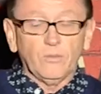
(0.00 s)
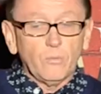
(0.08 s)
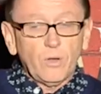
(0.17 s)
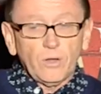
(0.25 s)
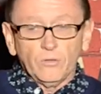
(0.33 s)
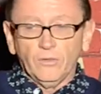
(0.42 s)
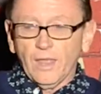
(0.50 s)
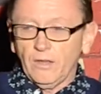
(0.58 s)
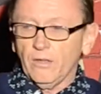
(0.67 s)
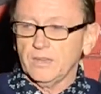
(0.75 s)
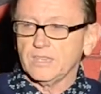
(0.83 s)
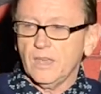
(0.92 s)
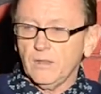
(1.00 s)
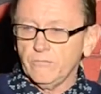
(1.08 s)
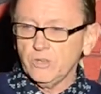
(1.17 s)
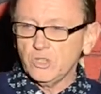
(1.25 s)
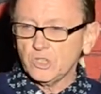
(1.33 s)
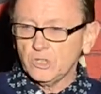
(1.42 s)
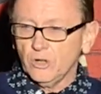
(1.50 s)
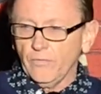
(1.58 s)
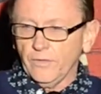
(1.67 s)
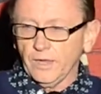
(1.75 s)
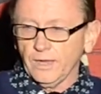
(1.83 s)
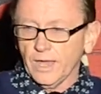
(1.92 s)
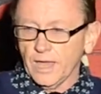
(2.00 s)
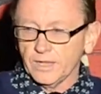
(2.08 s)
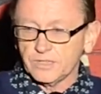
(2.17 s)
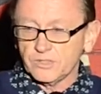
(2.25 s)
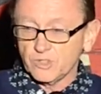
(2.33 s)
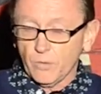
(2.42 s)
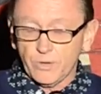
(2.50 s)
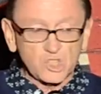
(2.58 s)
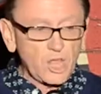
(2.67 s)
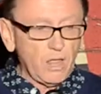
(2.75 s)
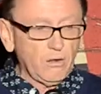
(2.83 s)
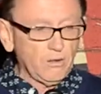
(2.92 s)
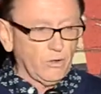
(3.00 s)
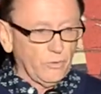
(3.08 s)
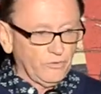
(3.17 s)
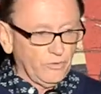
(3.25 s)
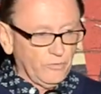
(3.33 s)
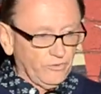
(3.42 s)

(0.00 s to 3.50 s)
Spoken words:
So I went on late night television on the shopping channel and I was on the